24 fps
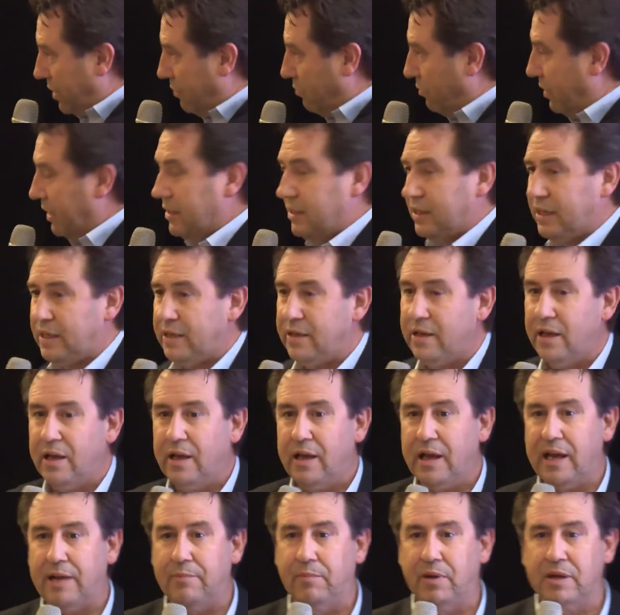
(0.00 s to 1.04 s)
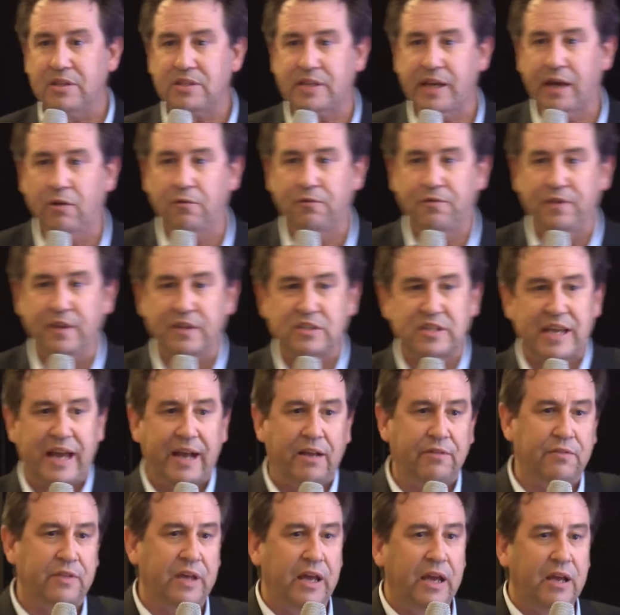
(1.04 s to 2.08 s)
Wendy and myself, that's
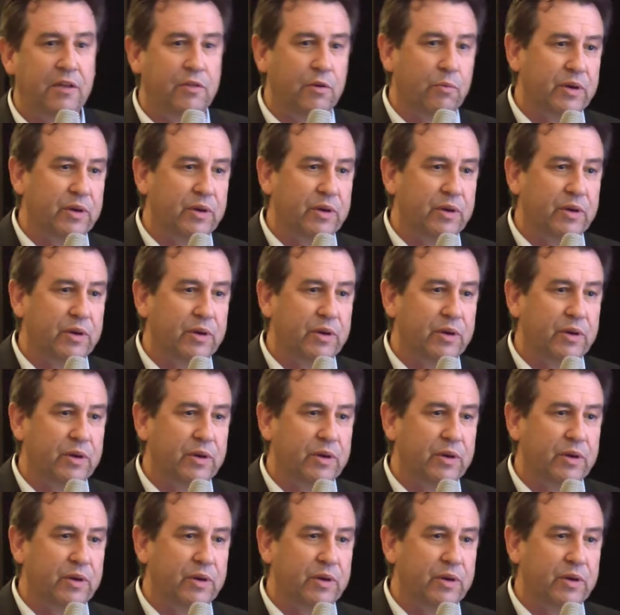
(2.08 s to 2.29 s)
out there